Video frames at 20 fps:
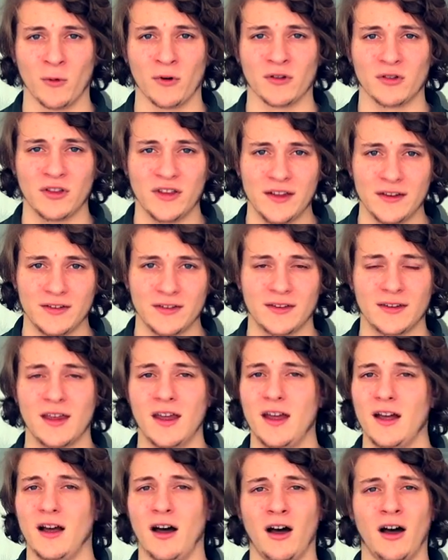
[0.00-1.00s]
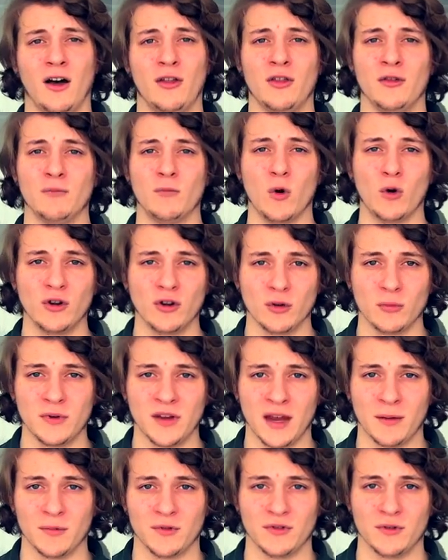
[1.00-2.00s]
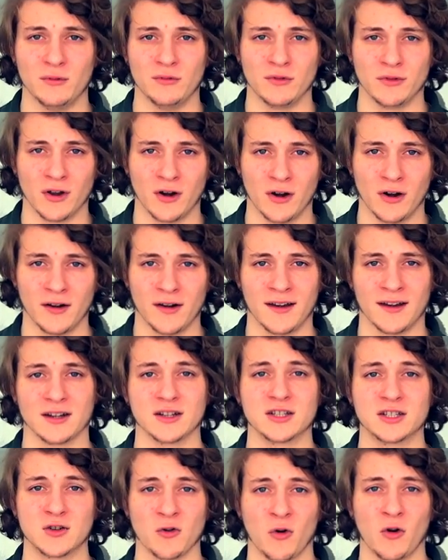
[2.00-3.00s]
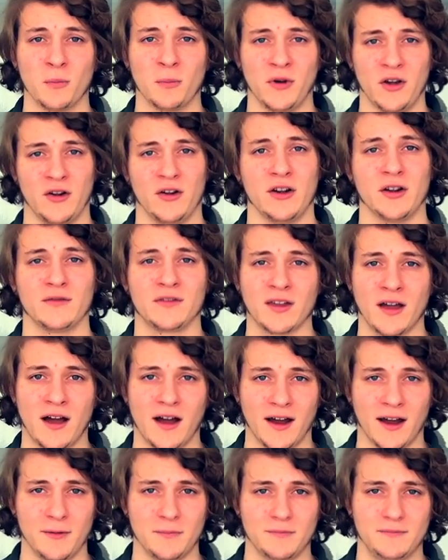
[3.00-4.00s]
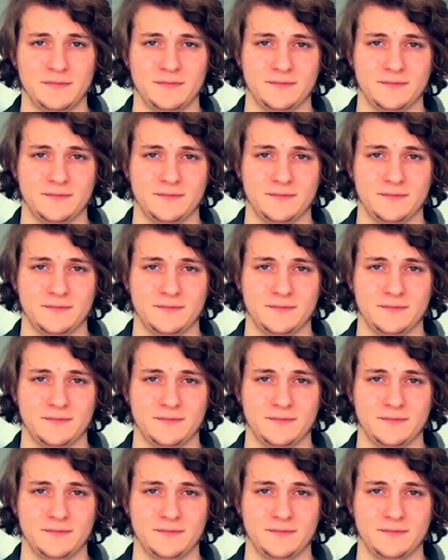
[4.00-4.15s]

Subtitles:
word list, the more you'll be able to learn in a short period of time.